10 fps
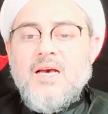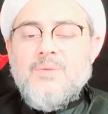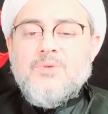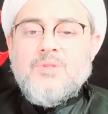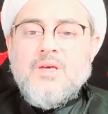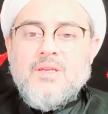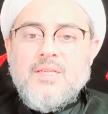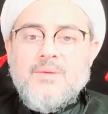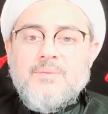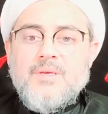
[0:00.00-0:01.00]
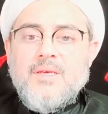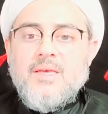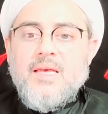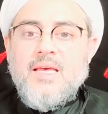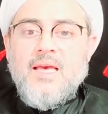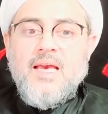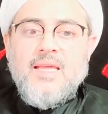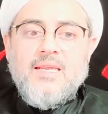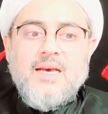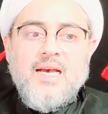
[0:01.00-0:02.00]
Abu Talib,
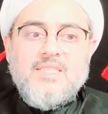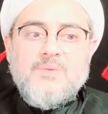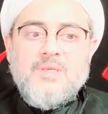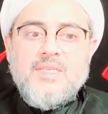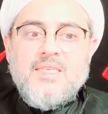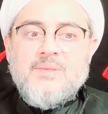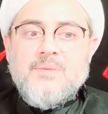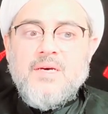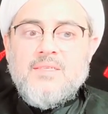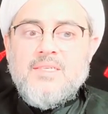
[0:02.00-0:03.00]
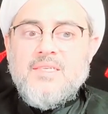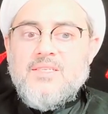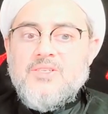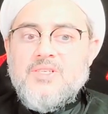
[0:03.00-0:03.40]
and her husband is martyred.